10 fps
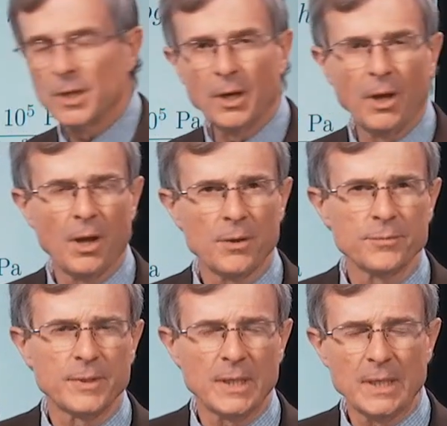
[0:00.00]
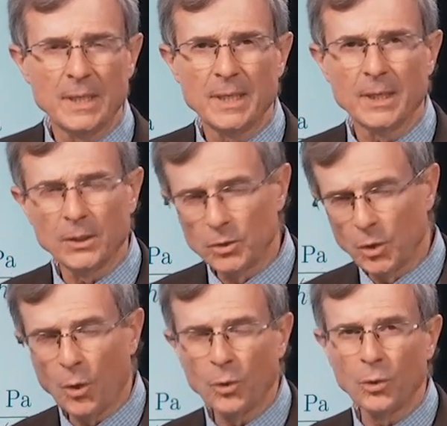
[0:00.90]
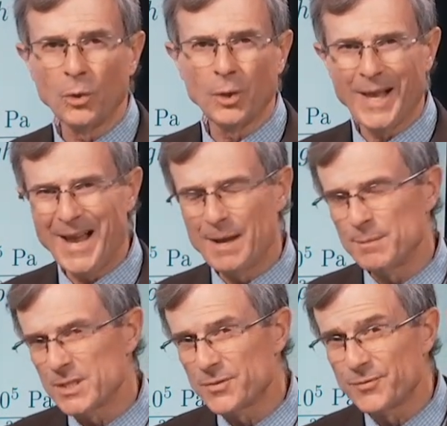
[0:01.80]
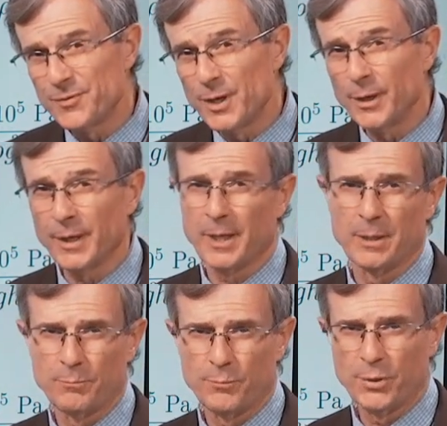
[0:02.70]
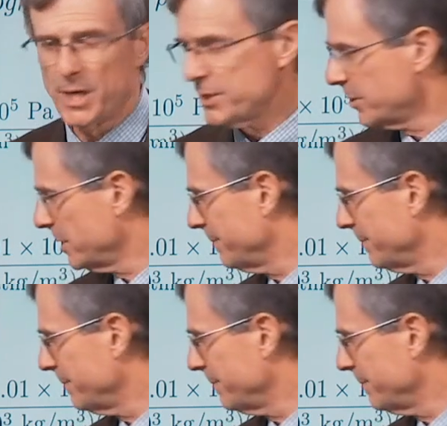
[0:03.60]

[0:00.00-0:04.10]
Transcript: of the local atmospheric pressure.